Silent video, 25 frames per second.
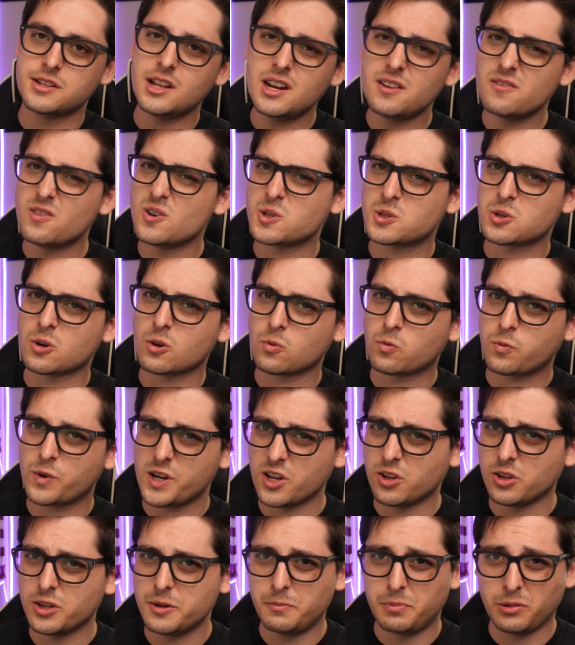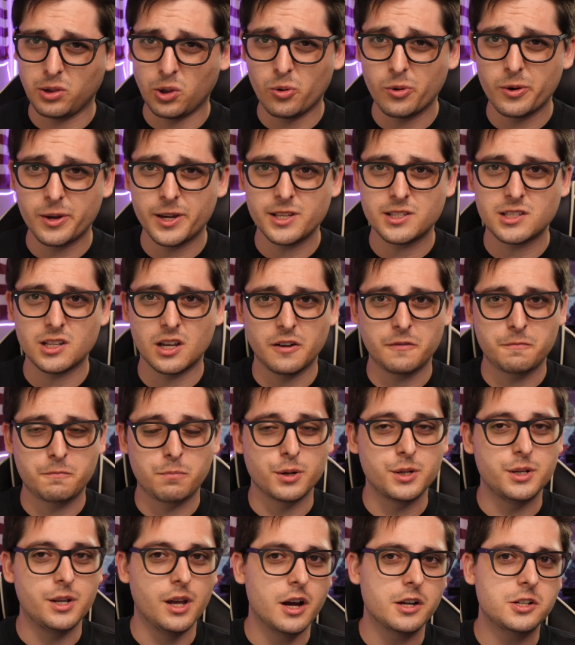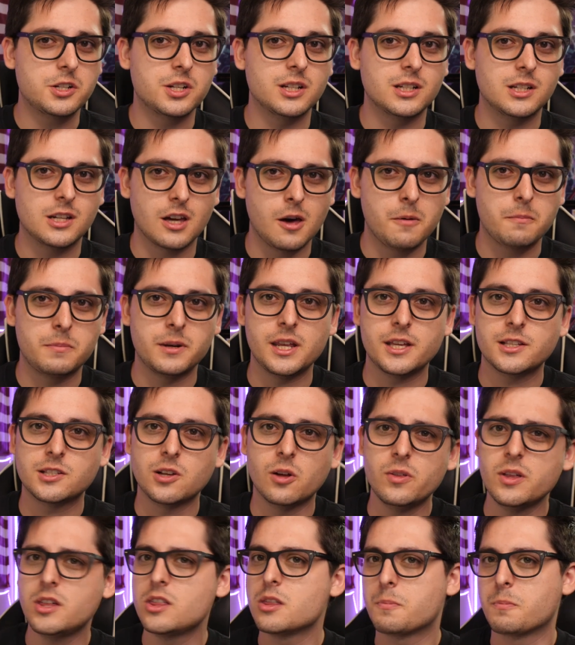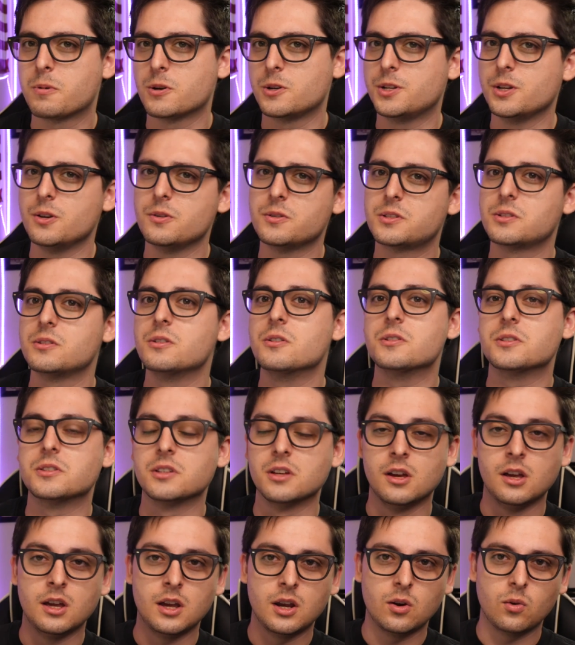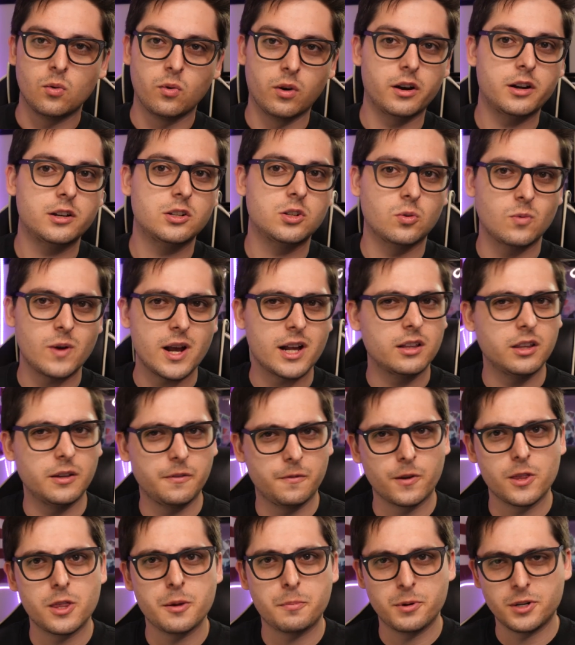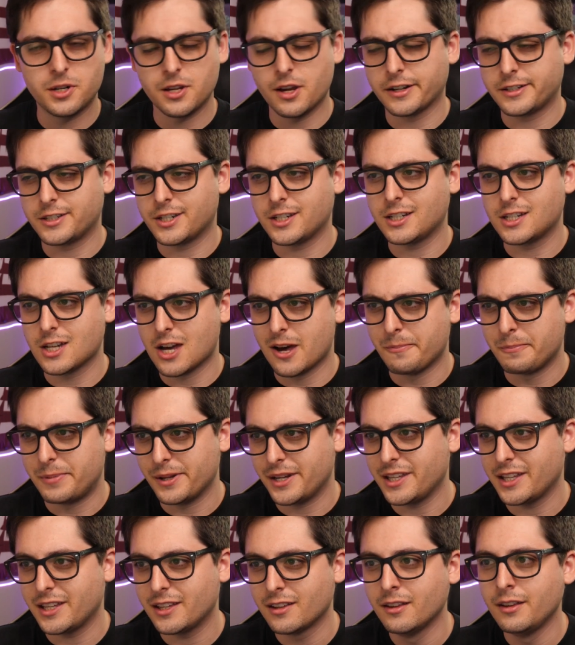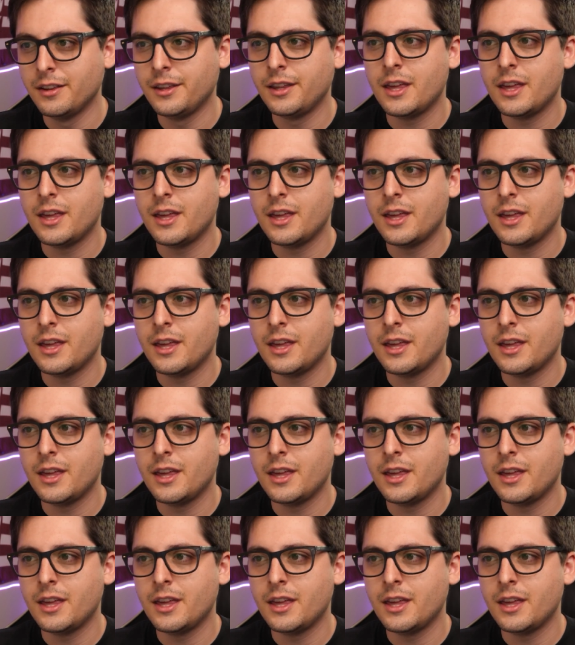None of us are real employees of production companies. Only the producers work directly for the production company.